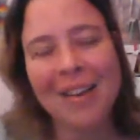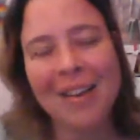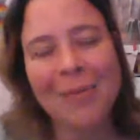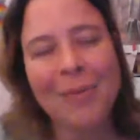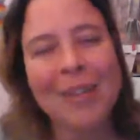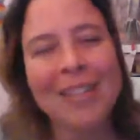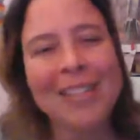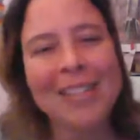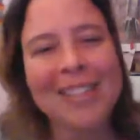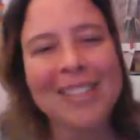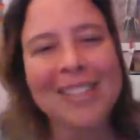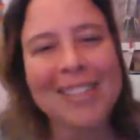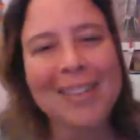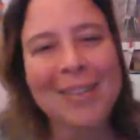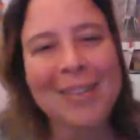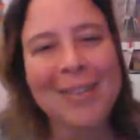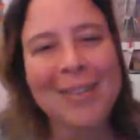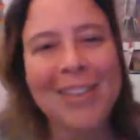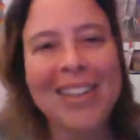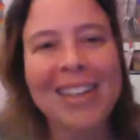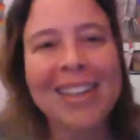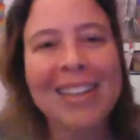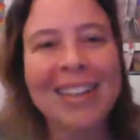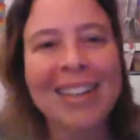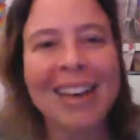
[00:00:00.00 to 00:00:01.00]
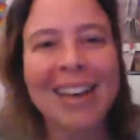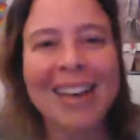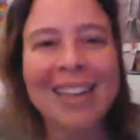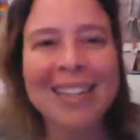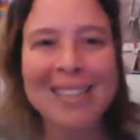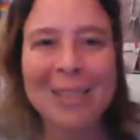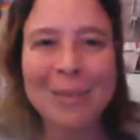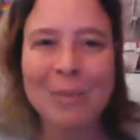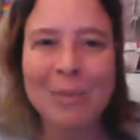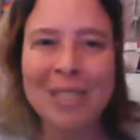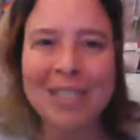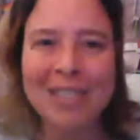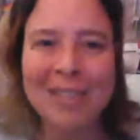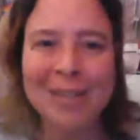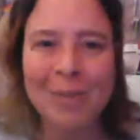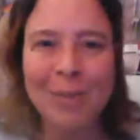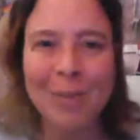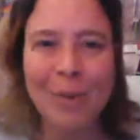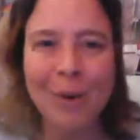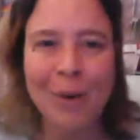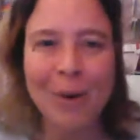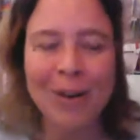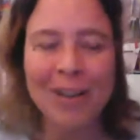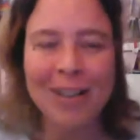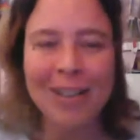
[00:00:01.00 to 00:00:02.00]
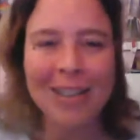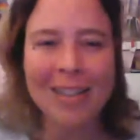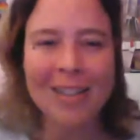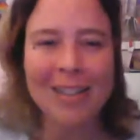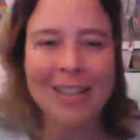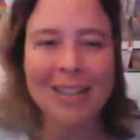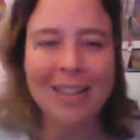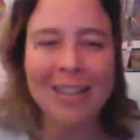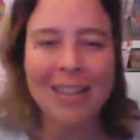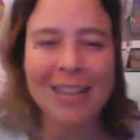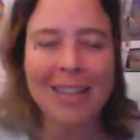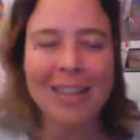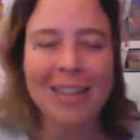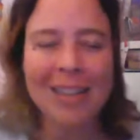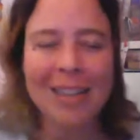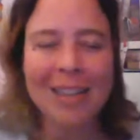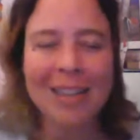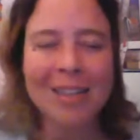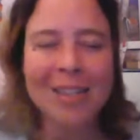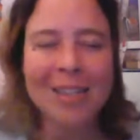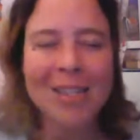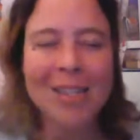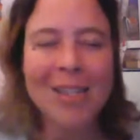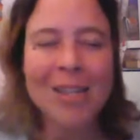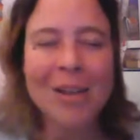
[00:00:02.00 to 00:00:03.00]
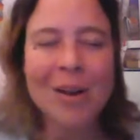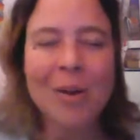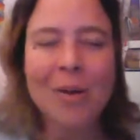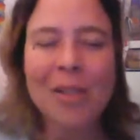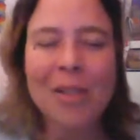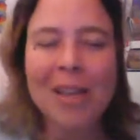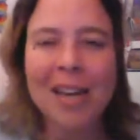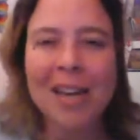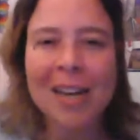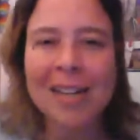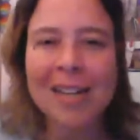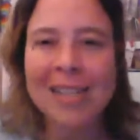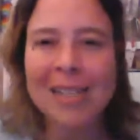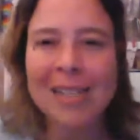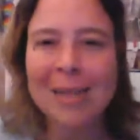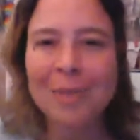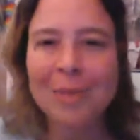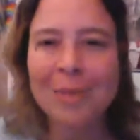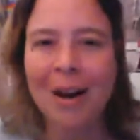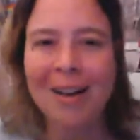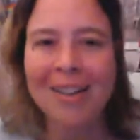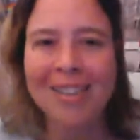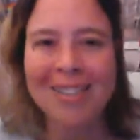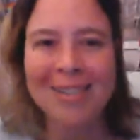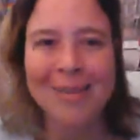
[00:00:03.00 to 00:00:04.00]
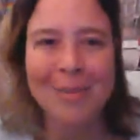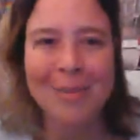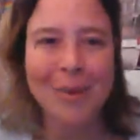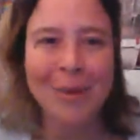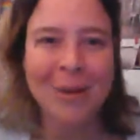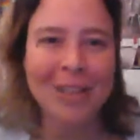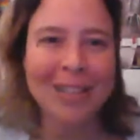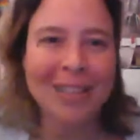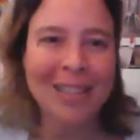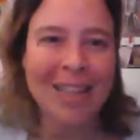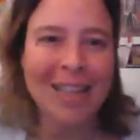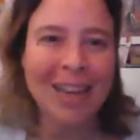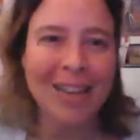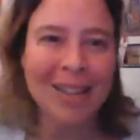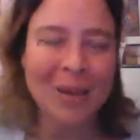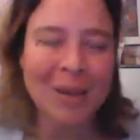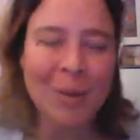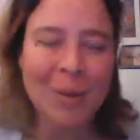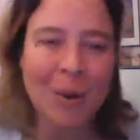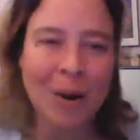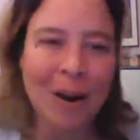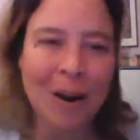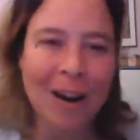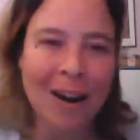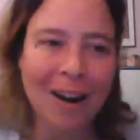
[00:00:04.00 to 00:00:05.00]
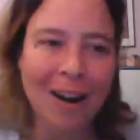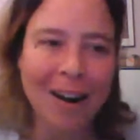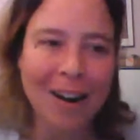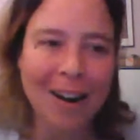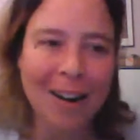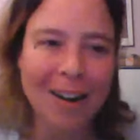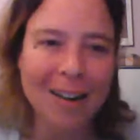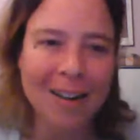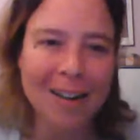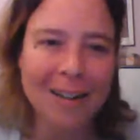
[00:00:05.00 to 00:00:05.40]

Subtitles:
What does it feel like to be supported, to know that it is possible and that you are?